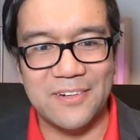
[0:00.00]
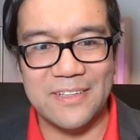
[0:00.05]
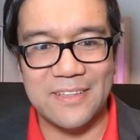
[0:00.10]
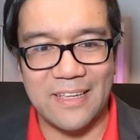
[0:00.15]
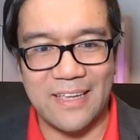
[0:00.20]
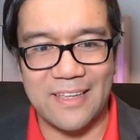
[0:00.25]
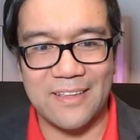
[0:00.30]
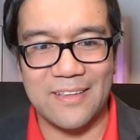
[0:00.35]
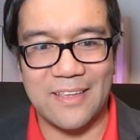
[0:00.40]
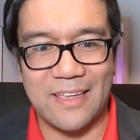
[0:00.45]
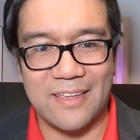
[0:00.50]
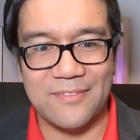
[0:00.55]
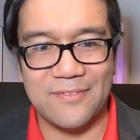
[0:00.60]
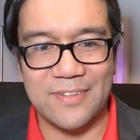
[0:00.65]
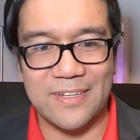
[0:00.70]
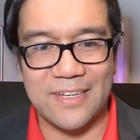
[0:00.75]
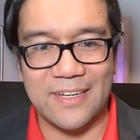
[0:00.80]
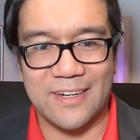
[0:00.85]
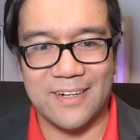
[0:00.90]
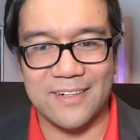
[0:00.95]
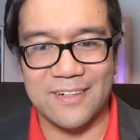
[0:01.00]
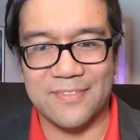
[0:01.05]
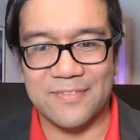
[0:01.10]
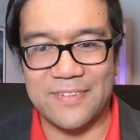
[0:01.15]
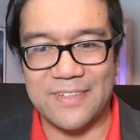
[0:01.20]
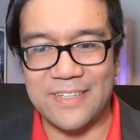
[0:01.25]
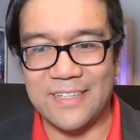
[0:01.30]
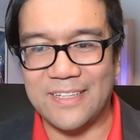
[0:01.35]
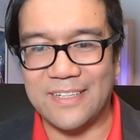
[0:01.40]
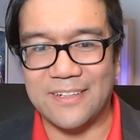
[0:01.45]
and, and
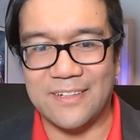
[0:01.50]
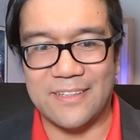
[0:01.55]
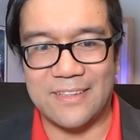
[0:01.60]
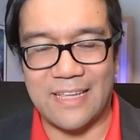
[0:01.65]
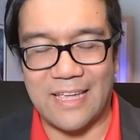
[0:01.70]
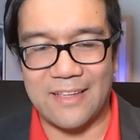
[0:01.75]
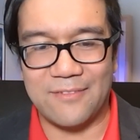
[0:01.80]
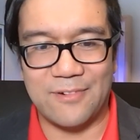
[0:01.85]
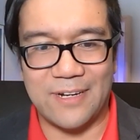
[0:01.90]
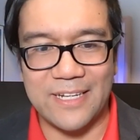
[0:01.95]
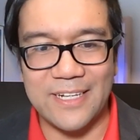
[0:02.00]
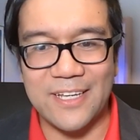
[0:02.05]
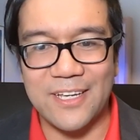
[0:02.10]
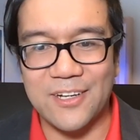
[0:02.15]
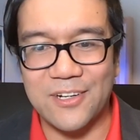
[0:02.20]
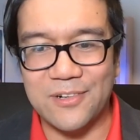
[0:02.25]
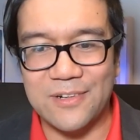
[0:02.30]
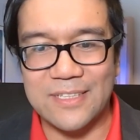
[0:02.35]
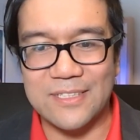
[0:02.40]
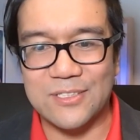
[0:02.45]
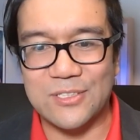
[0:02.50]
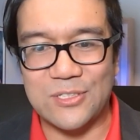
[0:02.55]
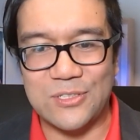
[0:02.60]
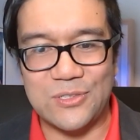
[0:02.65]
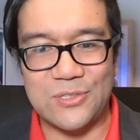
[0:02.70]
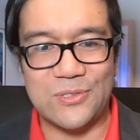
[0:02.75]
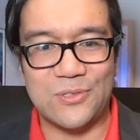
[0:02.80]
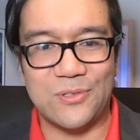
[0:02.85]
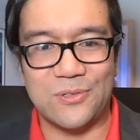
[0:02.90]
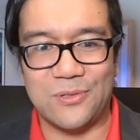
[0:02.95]
videography and, and radio
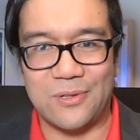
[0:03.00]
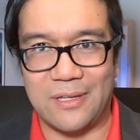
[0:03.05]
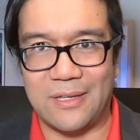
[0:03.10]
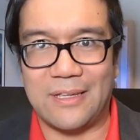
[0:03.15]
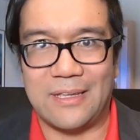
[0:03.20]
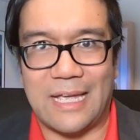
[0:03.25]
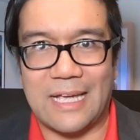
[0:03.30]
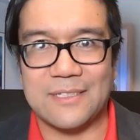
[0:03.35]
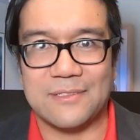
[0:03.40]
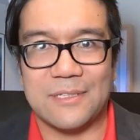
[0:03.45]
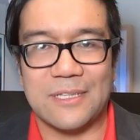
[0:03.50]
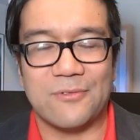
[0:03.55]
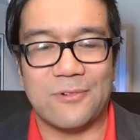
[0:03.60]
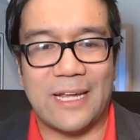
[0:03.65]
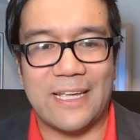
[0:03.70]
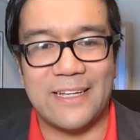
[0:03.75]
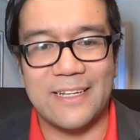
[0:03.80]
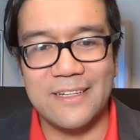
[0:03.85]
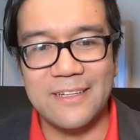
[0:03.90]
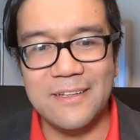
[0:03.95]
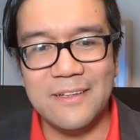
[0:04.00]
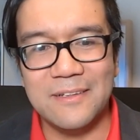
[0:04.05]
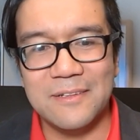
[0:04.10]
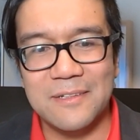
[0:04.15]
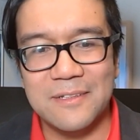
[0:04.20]
into actually writing?